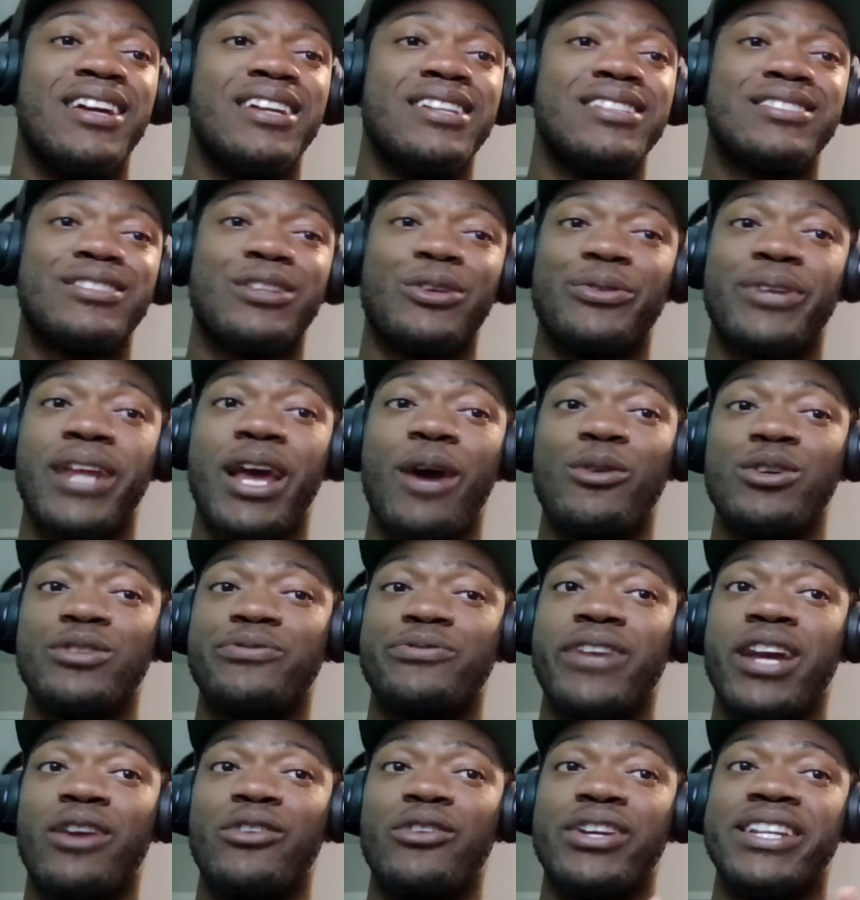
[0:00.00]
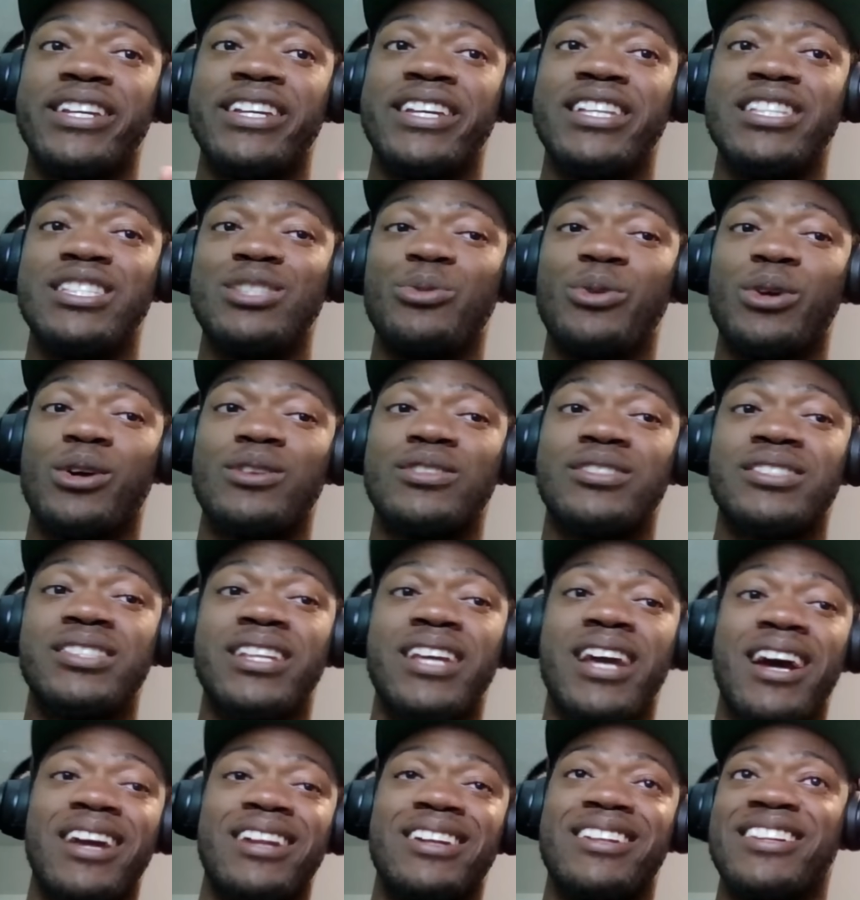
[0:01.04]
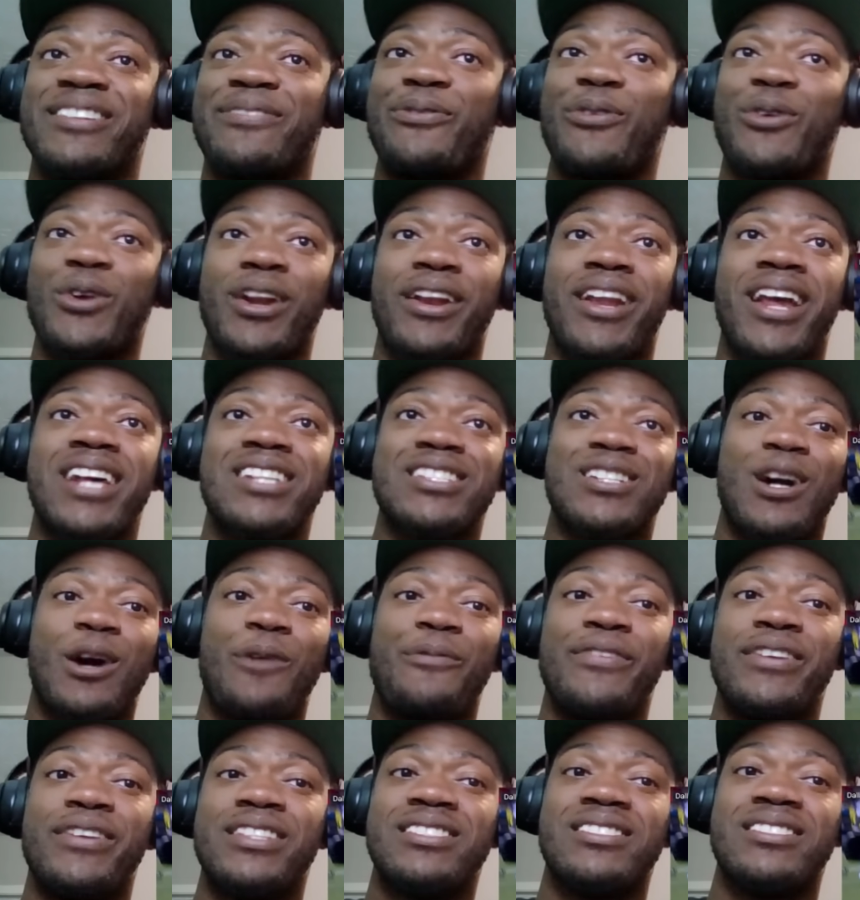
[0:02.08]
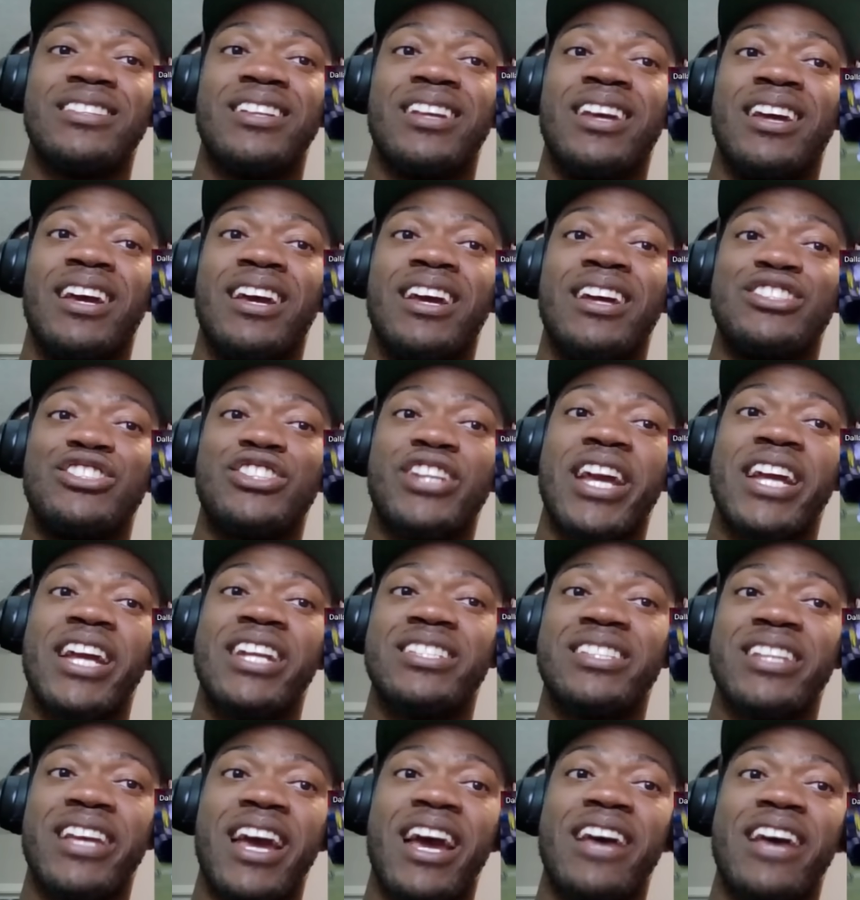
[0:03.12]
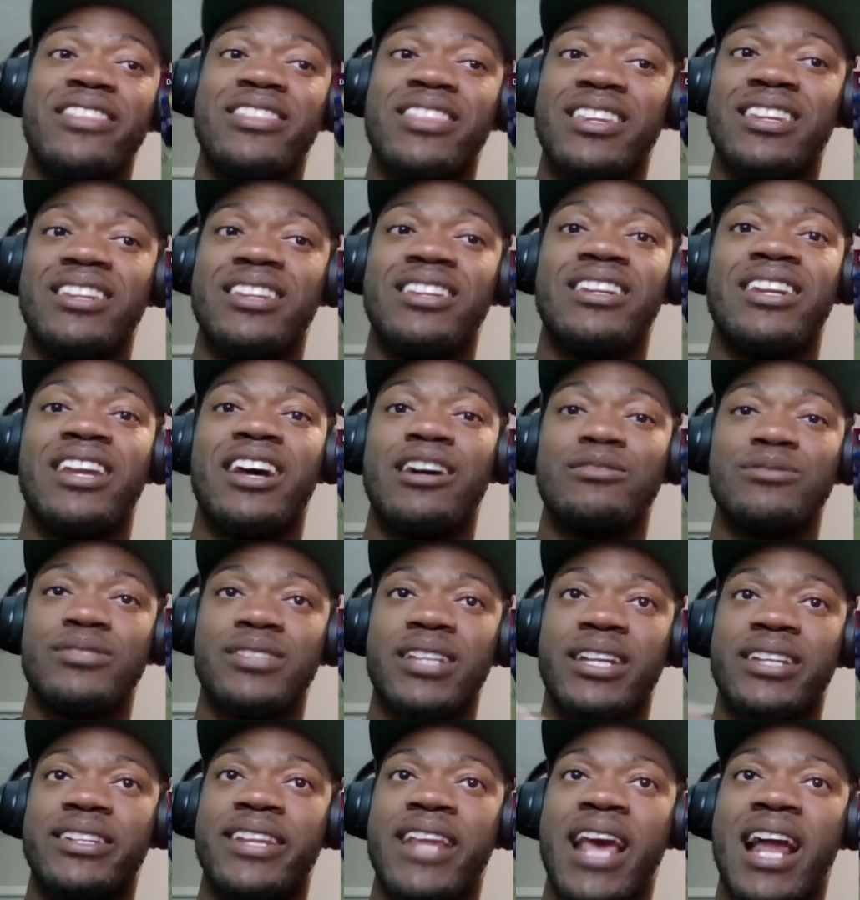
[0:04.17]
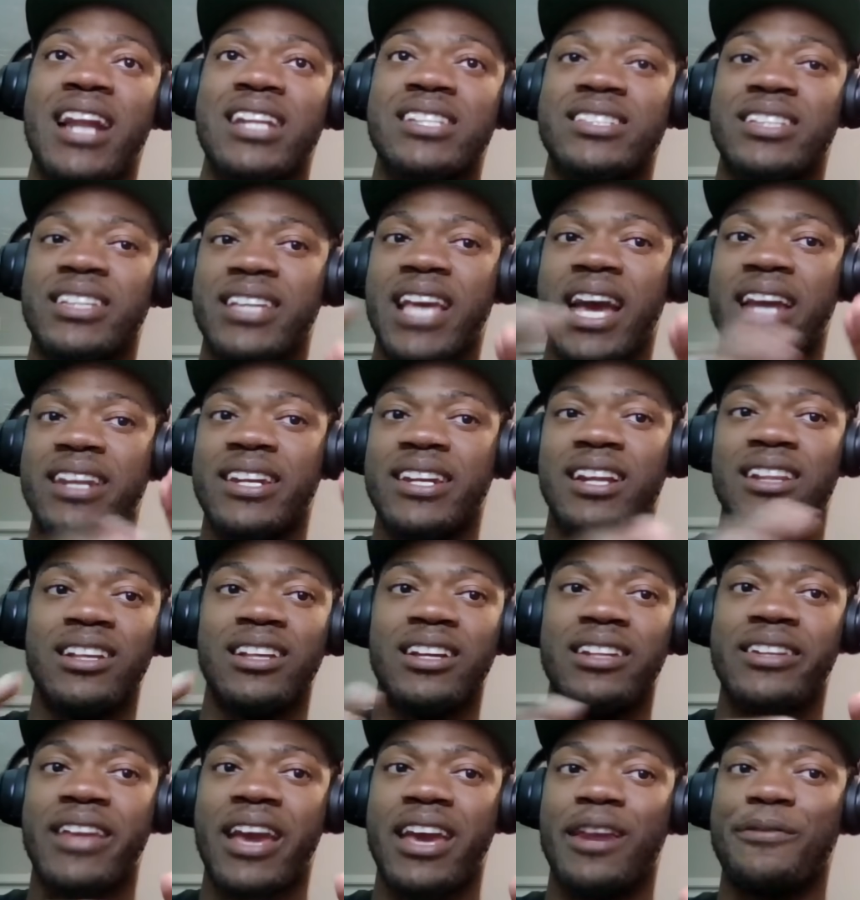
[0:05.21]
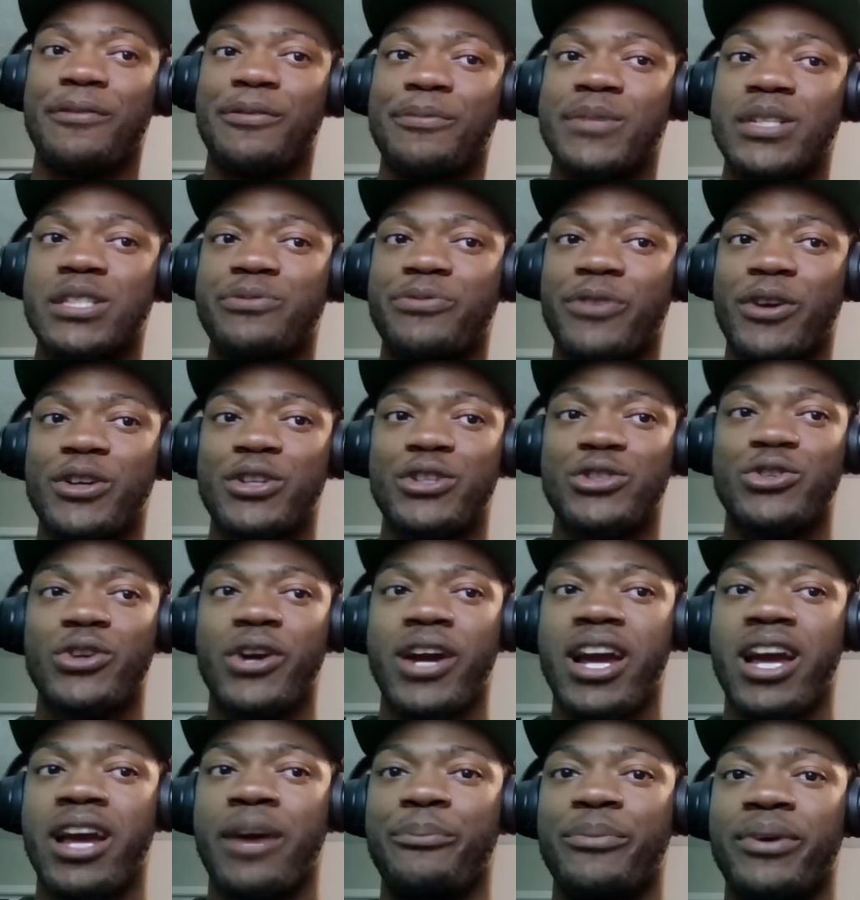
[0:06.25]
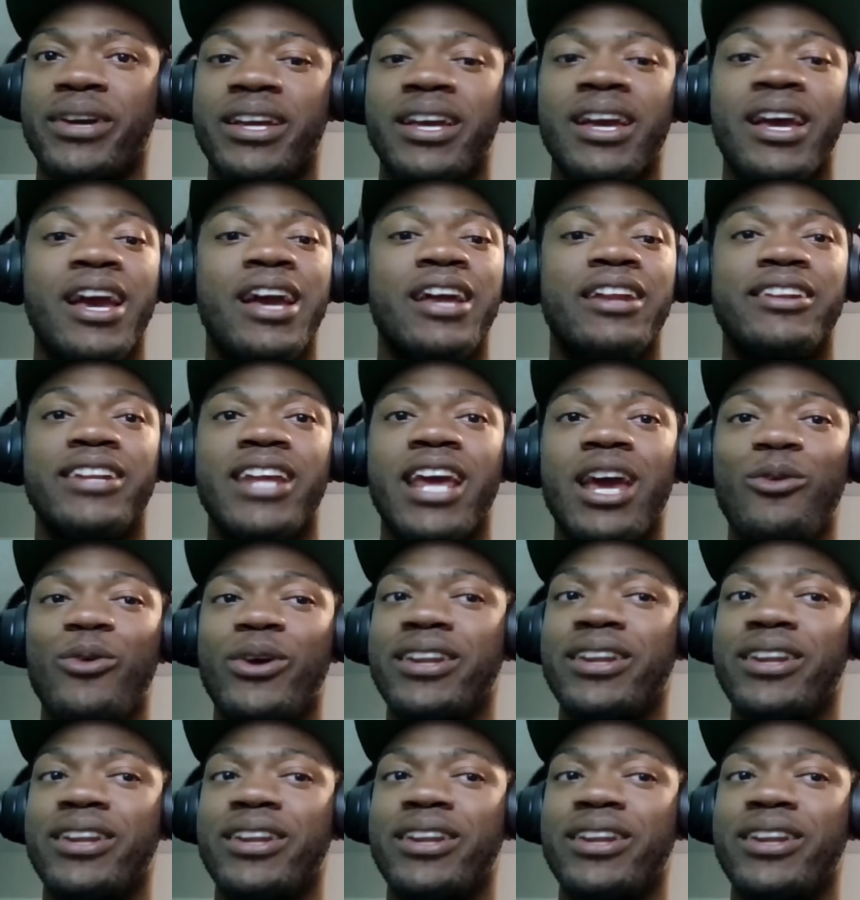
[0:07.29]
So that was very easy. We're gonna see how the 49ers offense changes after, you know what I'm saying, Dallas and got their little data from this first drive, but they went